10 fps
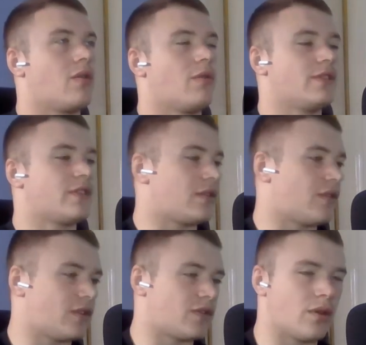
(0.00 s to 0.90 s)
one size
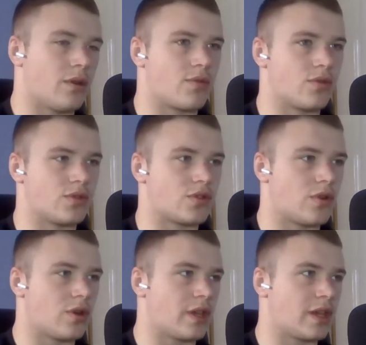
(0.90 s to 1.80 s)
fits all approach,
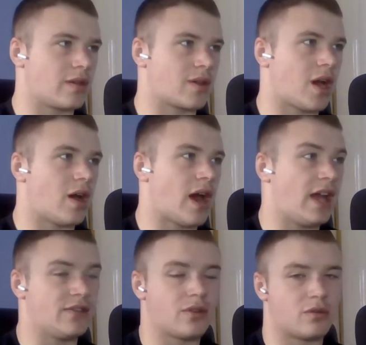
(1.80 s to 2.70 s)
or
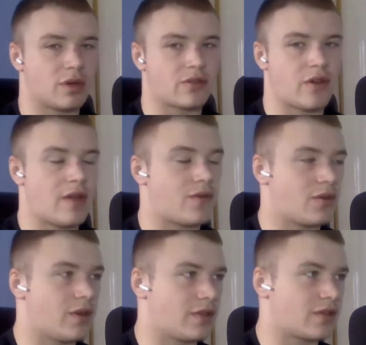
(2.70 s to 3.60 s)
answer works for
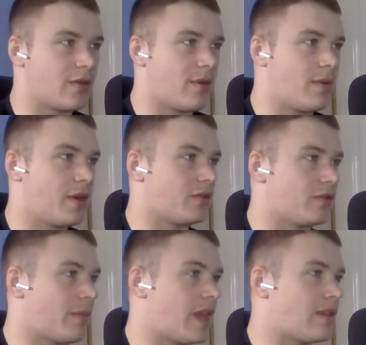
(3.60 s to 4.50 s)
everyone. It's gonna be personal
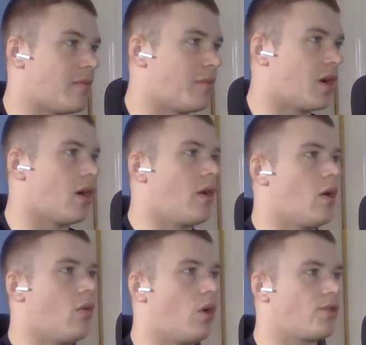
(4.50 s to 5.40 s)
dependent. But
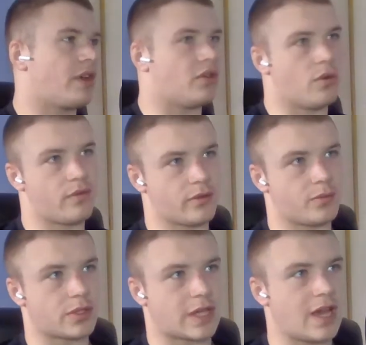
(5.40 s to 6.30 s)
what I try and do for this
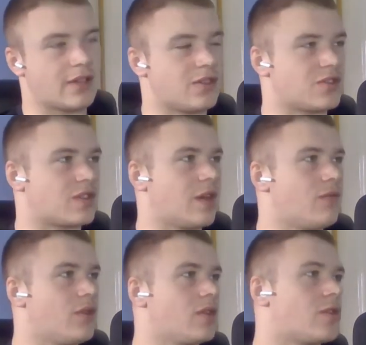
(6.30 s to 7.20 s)
podcast is just
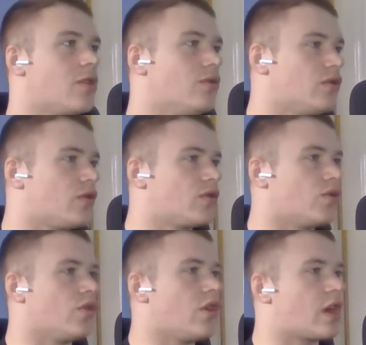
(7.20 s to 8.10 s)
give you the tools
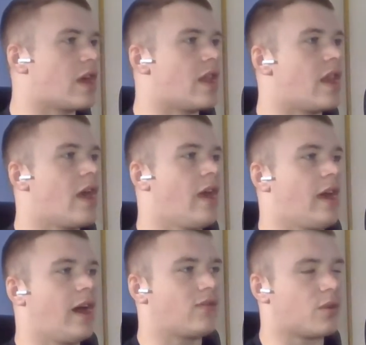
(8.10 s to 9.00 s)
so you can
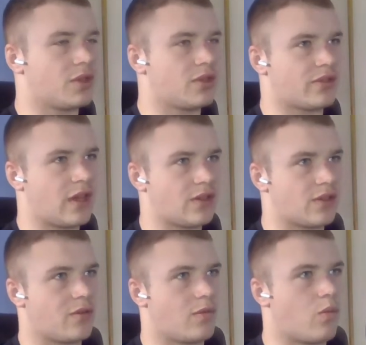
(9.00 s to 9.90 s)
have some
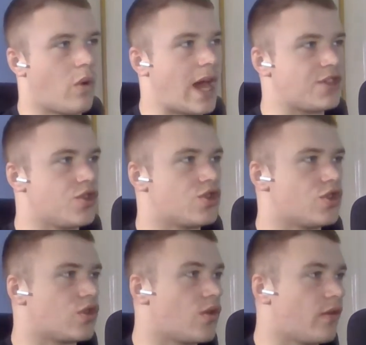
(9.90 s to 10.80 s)
understanding of why you
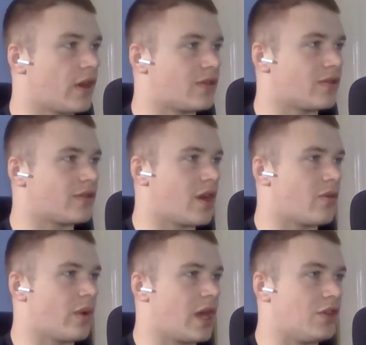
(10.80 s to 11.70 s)
should do things a
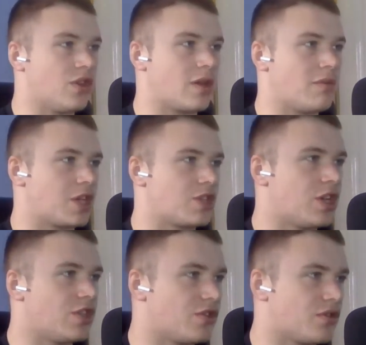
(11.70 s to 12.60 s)
certain way, and you can make
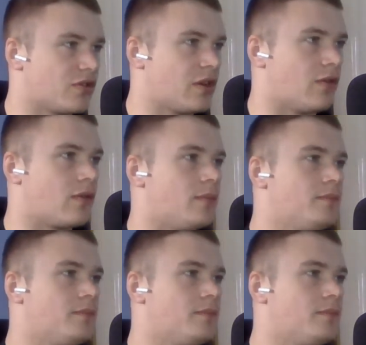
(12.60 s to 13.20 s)
changes yourself.